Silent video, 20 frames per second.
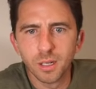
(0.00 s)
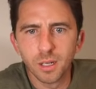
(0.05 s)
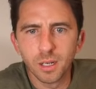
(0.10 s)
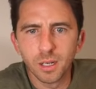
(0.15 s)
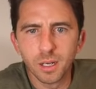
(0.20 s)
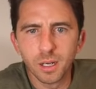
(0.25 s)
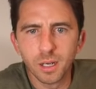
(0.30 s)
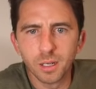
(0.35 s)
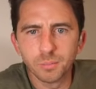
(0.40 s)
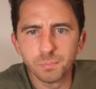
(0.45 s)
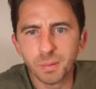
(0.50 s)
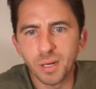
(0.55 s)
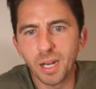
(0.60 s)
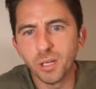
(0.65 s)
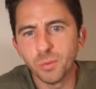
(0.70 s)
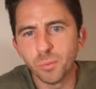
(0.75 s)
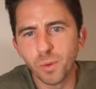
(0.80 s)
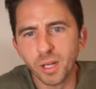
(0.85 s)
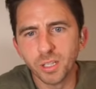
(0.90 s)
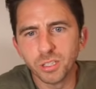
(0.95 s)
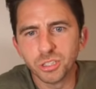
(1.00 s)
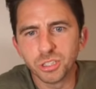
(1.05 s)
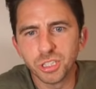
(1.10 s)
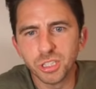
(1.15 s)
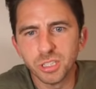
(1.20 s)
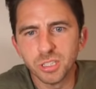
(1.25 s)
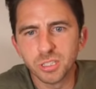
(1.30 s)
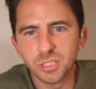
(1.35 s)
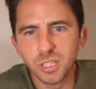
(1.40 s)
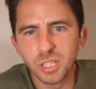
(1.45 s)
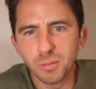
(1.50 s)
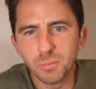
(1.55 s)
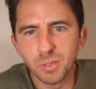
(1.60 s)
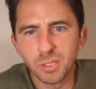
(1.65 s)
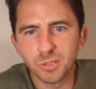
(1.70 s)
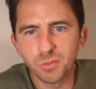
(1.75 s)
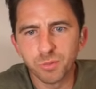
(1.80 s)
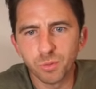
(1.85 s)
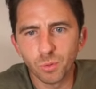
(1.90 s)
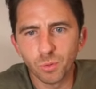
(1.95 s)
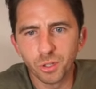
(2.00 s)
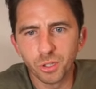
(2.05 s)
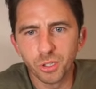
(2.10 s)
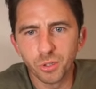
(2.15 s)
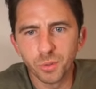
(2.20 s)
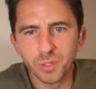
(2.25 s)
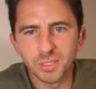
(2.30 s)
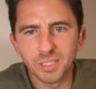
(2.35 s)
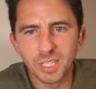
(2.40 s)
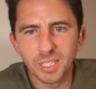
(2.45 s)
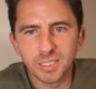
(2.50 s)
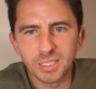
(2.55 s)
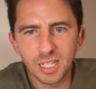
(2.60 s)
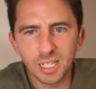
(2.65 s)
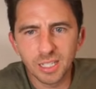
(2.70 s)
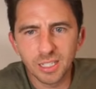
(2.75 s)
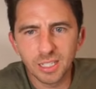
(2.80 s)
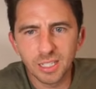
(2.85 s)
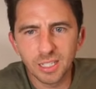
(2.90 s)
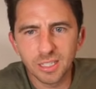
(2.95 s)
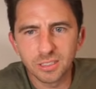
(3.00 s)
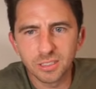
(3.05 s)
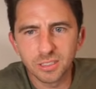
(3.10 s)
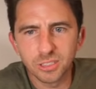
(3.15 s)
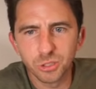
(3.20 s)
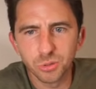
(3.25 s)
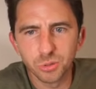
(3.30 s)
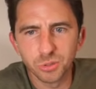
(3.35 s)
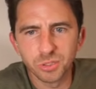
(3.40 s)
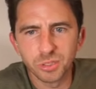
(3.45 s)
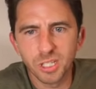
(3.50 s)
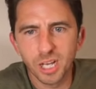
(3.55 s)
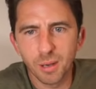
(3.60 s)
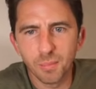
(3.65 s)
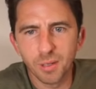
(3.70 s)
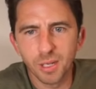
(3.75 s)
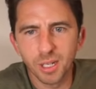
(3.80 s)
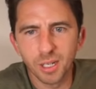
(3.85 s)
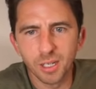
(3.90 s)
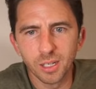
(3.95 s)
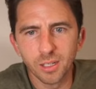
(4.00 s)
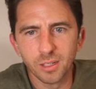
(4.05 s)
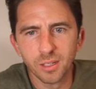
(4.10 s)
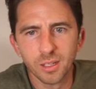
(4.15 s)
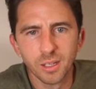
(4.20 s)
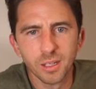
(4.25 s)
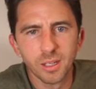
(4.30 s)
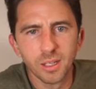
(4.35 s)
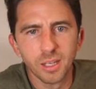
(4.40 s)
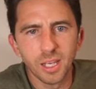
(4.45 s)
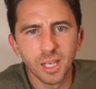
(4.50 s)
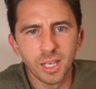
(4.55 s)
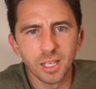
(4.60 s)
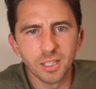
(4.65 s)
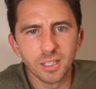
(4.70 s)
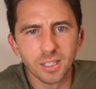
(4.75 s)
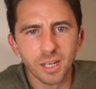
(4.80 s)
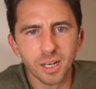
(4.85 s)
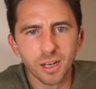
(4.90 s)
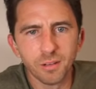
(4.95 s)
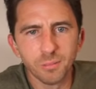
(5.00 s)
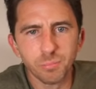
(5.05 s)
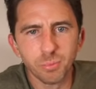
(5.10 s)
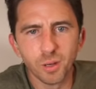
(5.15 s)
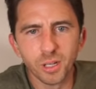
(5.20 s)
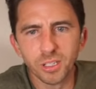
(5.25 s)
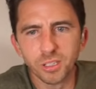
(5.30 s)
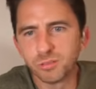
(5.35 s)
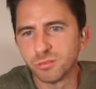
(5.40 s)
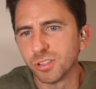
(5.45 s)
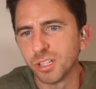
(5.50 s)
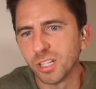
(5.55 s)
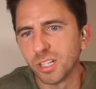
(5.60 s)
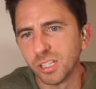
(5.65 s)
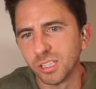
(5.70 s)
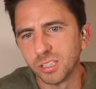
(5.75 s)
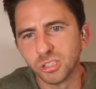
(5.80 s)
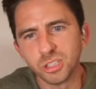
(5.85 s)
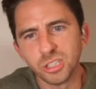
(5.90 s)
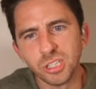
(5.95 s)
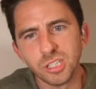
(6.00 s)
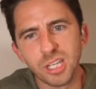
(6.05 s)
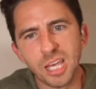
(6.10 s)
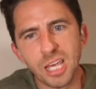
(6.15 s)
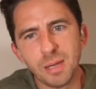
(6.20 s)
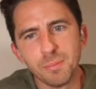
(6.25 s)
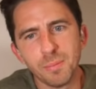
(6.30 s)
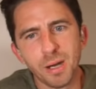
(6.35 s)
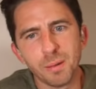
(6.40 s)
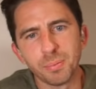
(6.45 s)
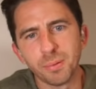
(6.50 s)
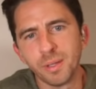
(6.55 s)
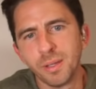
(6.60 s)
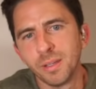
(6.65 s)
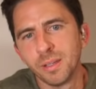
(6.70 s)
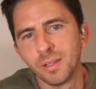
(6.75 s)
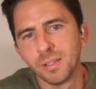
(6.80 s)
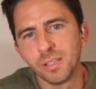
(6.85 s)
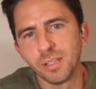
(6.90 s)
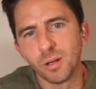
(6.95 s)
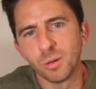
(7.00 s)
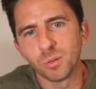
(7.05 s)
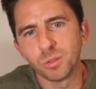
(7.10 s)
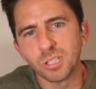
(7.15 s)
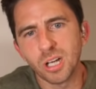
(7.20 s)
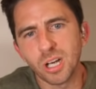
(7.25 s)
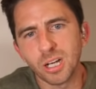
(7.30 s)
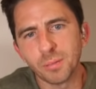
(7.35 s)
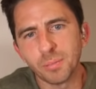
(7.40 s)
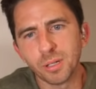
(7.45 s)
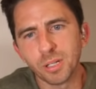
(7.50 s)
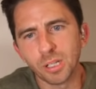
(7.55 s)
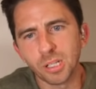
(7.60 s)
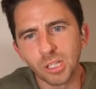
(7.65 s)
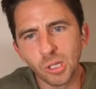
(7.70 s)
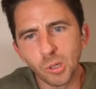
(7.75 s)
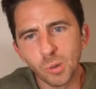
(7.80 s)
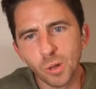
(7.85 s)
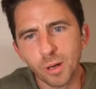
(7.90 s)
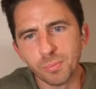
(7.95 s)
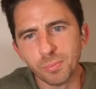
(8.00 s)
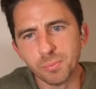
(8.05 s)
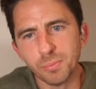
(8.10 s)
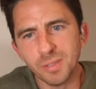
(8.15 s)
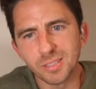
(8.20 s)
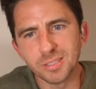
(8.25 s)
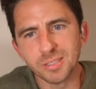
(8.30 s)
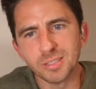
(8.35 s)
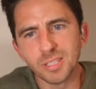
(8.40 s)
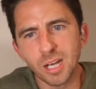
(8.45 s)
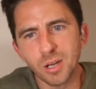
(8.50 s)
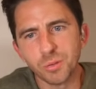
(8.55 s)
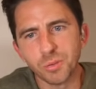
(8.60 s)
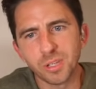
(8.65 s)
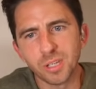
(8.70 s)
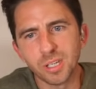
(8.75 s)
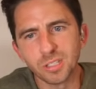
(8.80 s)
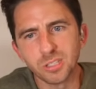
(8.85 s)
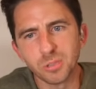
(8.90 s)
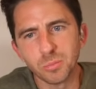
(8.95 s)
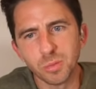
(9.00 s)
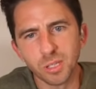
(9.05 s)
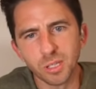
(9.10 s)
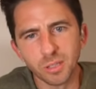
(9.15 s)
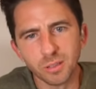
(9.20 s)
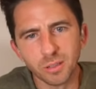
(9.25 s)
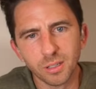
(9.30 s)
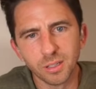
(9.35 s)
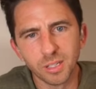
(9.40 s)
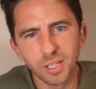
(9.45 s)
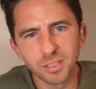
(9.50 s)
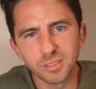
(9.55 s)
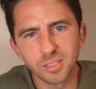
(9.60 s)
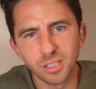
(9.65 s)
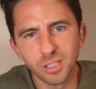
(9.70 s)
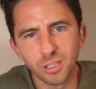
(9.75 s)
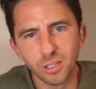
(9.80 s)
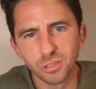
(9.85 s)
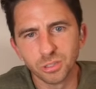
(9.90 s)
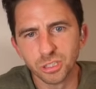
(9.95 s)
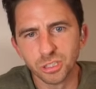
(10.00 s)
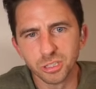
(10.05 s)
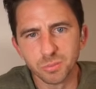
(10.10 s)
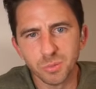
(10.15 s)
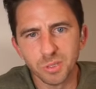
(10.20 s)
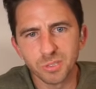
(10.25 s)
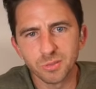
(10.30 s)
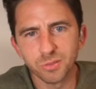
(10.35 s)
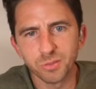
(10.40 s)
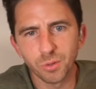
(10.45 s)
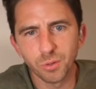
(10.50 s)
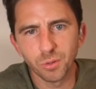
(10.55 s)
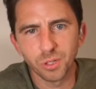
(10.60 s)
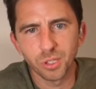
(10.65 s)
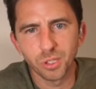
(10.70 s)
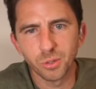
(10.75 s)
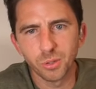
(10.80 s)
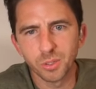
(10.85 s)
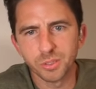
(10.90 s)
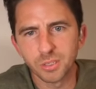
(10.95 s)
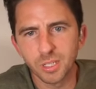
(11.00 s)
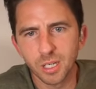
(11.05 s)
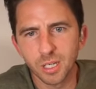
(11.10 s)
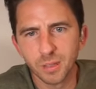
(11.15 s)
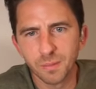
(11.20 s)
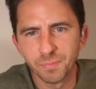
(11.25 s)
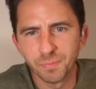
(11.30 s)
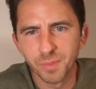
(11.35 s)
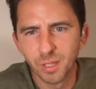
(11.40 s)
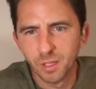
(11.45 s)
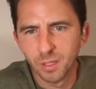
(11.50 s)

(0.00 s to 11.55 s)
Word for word: Uh, but anyway, she's the Miss Florida U S A delegate. She was nominated, and uh, boy, really, she came up. You know, talk about a glow-up. Miss South Kissimmee. Next thing you know, she's Miss Florida U S A.